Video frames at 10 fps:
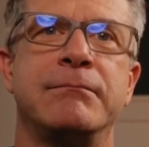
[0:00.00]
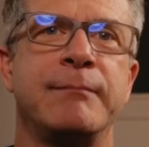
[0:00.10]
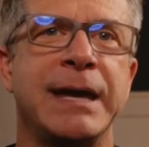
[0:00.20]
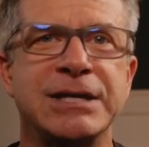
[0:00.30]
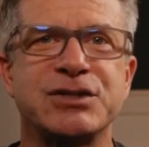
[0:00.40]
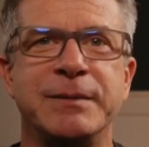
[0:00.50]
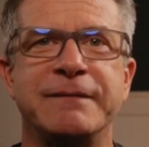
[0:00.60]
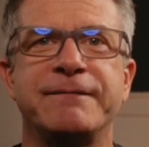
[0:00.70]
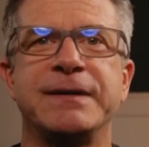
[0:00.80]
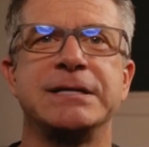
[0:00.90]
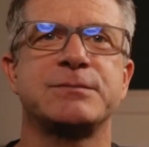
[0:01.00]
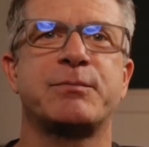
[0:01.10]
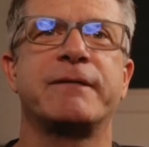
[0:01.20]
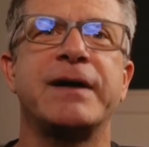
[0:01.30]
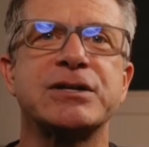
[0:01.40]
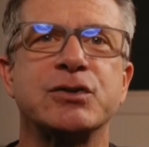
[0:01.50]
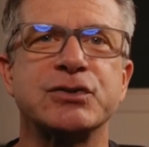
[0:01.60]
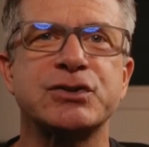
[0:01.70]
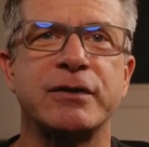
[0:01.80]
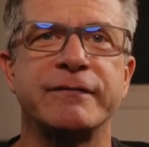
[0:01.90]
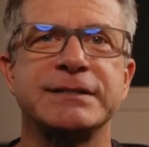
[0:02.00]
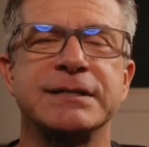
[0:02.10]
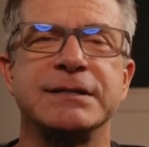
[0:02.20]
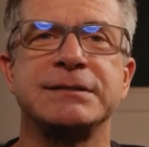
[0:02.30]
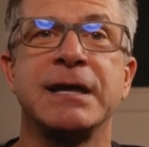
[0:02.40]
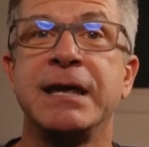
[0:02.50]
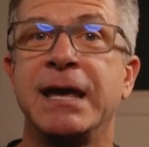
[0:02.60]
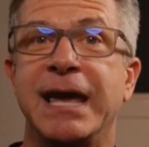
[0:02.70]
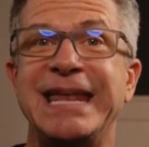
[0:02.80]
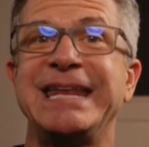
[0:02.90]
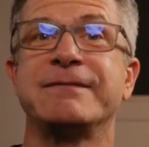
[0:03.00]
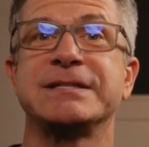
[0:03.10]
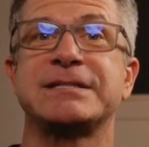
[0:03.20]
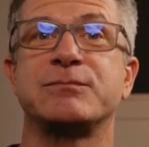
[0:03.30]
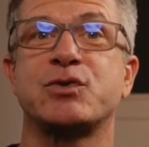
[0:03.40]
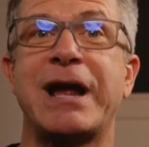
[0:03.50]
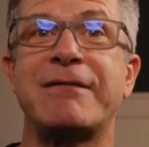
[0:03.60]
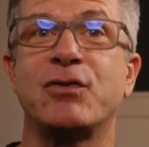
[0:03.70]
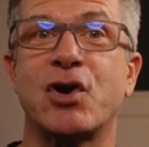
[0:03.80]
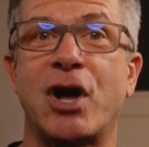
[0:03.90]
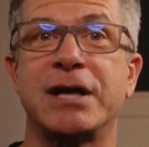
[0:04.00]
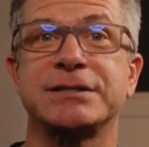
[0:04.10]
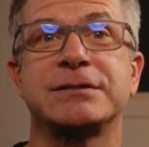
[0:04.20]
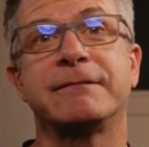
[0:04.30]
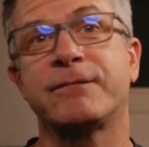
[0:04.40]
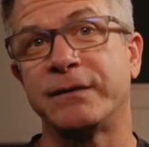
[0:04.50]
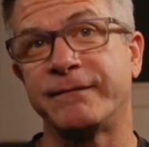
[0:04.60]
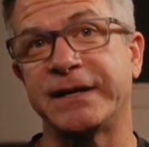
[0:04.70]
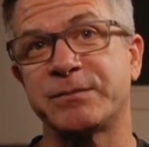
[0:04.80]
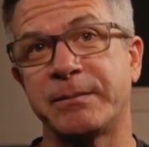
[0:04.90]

Management fees, professional services, and even some travel costs for investment